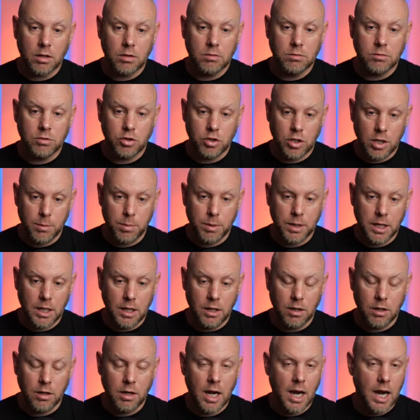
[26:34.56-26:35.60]
ship
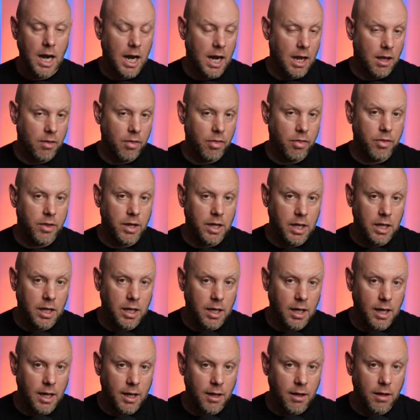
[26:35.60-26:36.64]
here and the
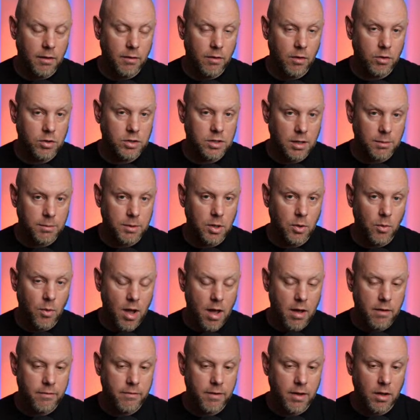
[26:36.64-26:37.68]

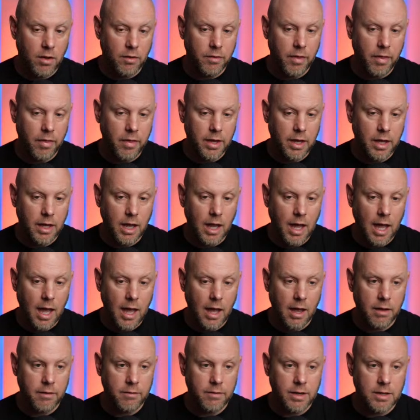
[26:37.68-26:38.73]
WFL that they
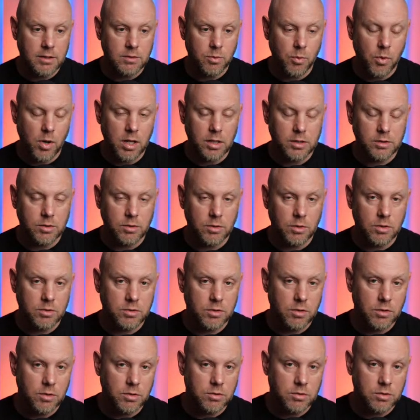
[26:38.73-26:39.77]
have as well. So those
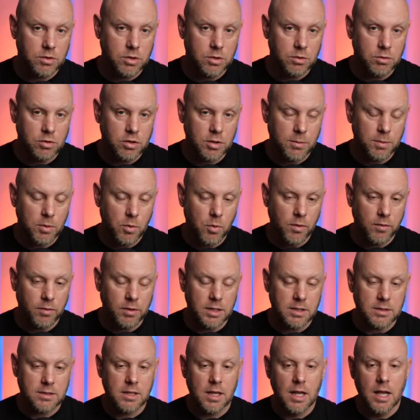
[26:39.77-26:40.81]
are those 2 ship
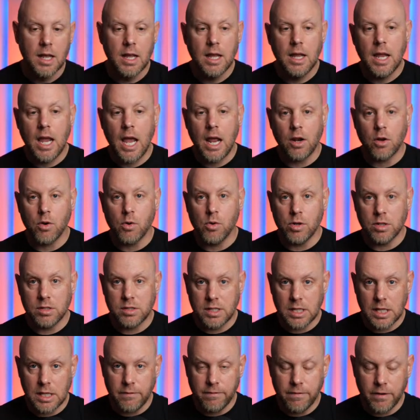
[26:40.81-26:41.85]
equivalents. And of course,
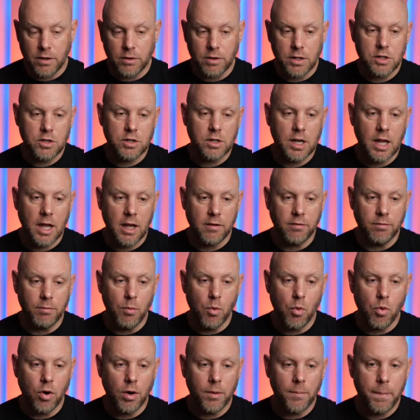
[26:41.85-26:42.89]
the Federation have
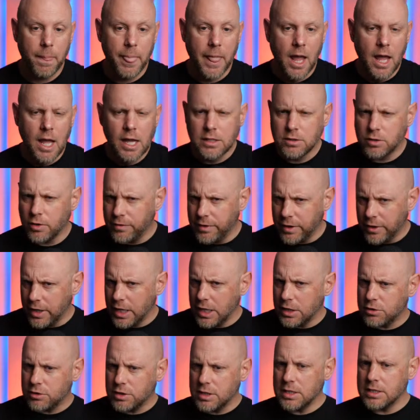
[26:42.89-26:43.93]
more. So very
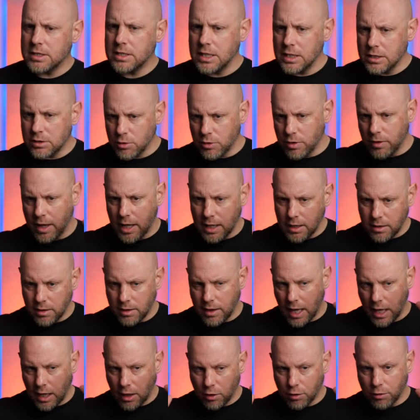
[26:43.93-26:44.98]
interesting to see sort of
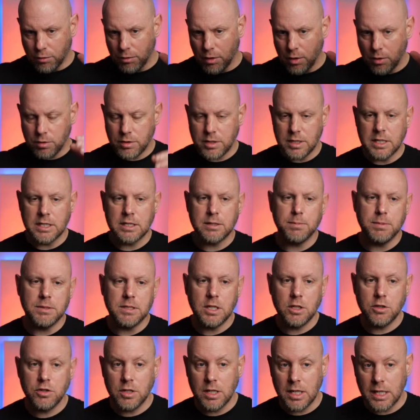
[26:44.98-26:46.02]
that growth
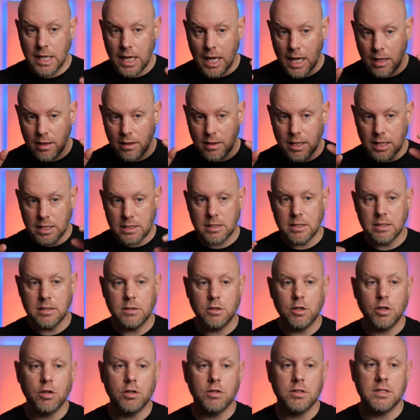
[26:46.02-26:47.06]
disposition. Again, this is
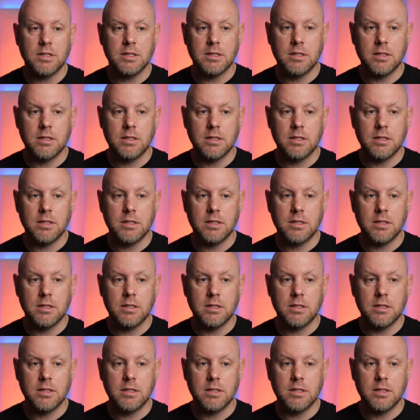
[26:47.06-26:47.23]
turn